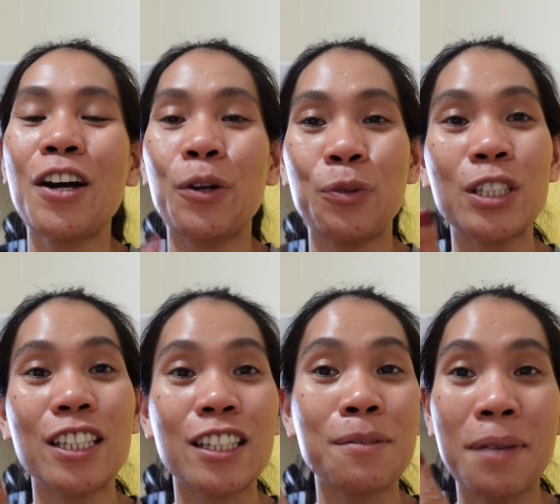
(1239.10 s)
Which
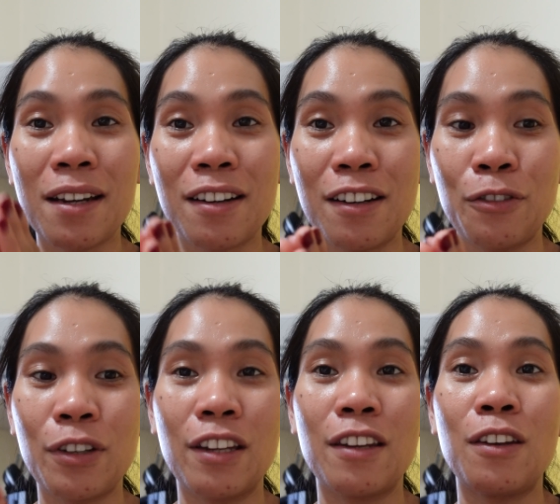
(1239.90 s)
is better,
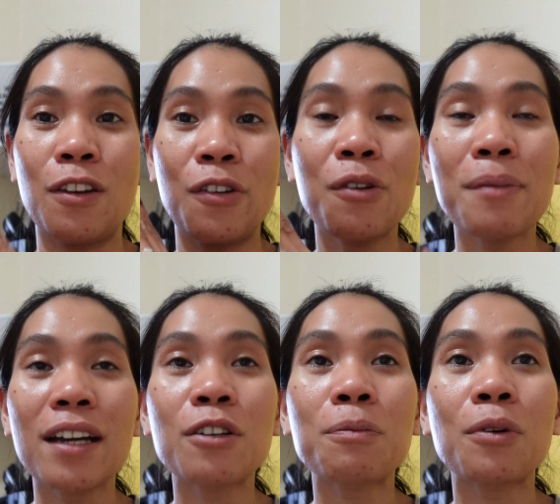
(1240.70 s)
with no
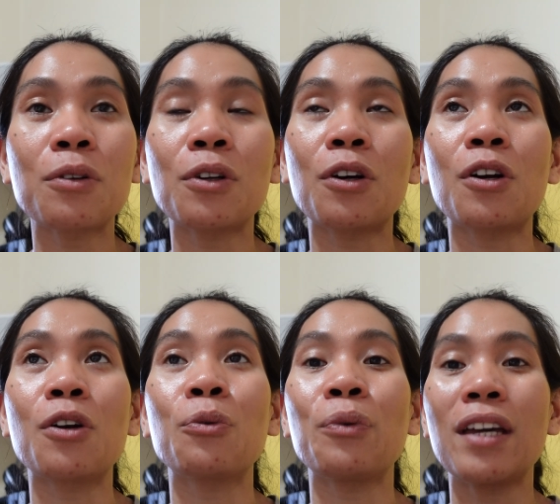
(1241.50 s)
microphone
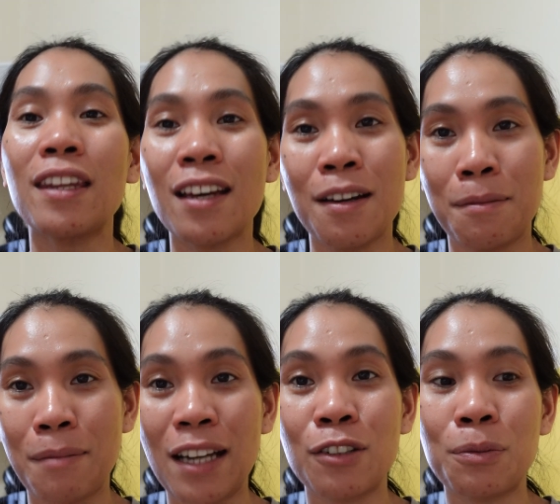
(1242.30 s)
or with
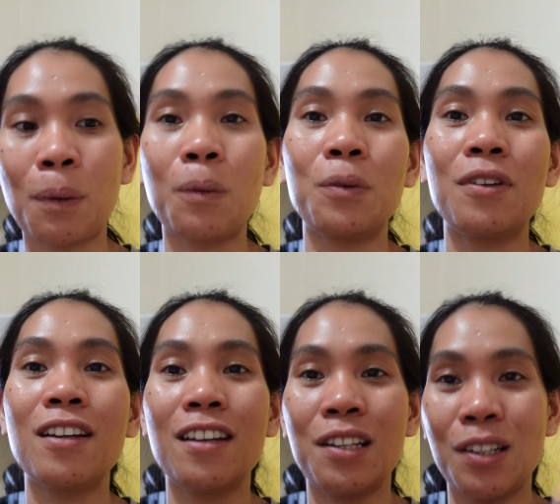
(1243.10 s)
microphone
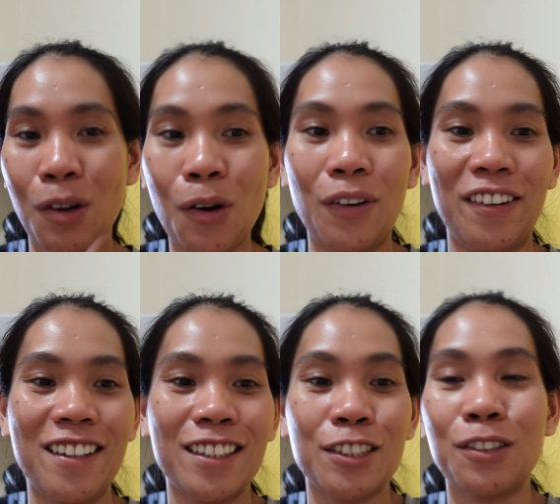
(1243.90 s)
on?
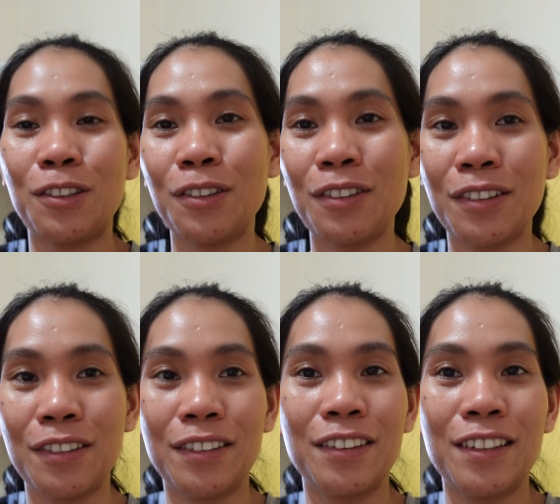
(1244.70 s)
So
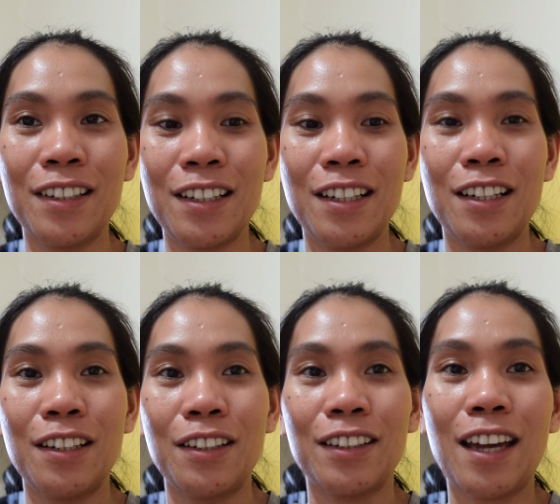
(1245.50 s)

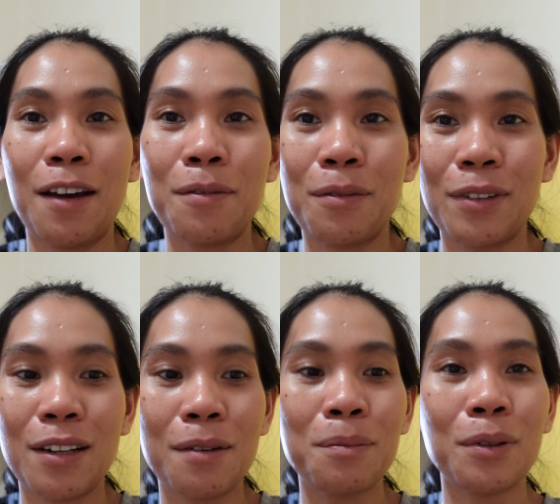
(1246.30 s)
okay, I'm
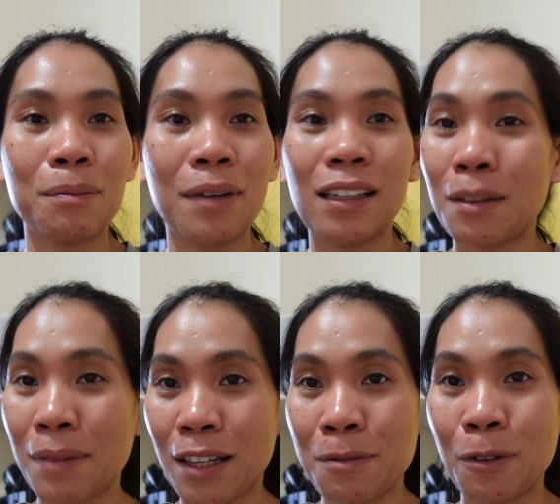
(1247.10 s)
gonna put back
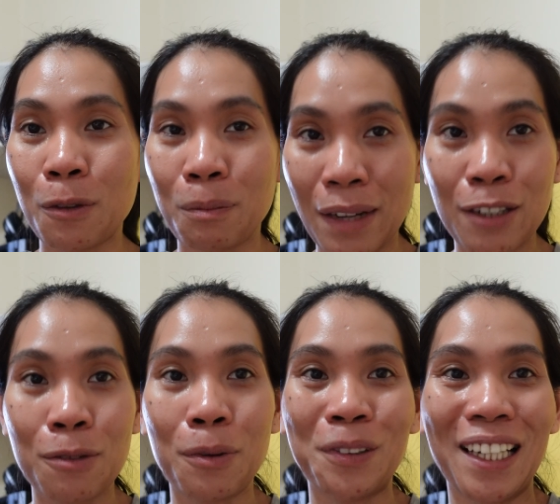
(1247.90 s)
the
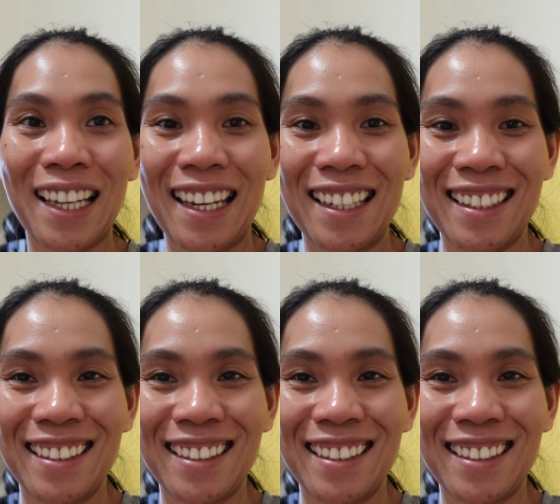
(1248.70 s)
microphone again.